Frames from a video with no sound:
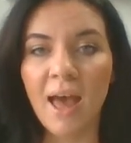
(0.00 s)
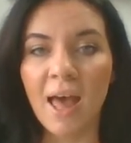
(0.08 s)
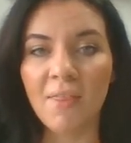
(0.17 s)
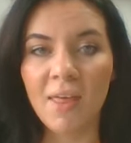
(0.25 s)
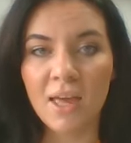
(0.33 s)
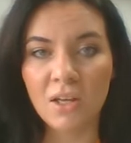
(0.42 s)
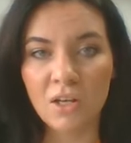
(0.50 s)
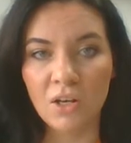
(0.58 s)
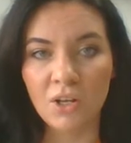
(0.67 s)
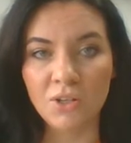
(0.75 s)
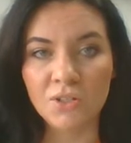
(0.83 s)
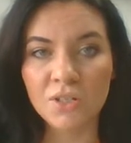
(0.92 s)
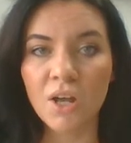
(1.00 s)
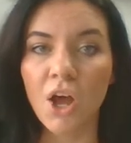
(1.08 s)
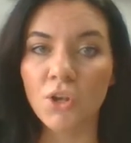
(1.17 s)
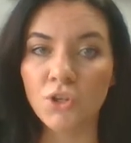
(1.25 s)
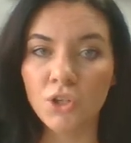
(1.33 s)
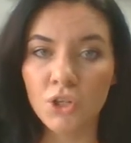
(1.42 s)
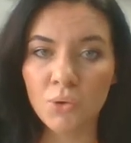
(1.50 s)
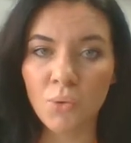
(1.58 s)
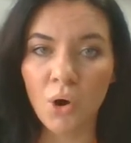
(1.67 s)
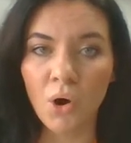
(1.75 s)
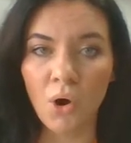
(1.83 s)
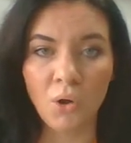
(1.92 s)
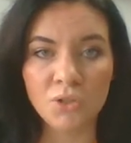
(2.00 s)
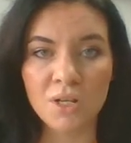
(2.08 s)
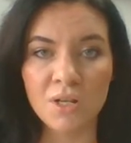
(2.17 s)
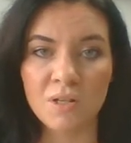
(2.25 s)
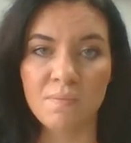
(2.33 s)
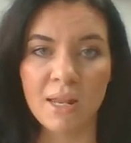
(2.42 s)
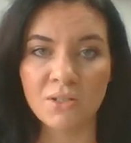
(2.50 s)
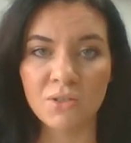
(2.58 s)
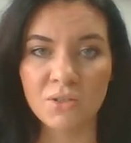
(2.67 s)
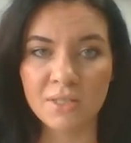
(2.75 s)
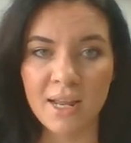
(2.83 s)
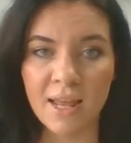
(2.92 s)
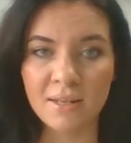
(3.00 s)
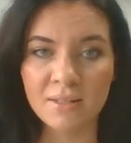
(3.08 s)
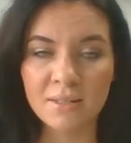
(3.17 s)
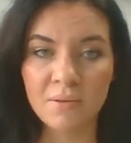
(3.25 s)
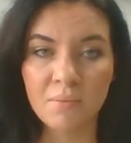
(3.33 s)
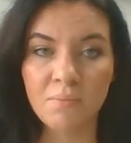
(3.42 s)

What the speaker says: and they include a new or altered mental state,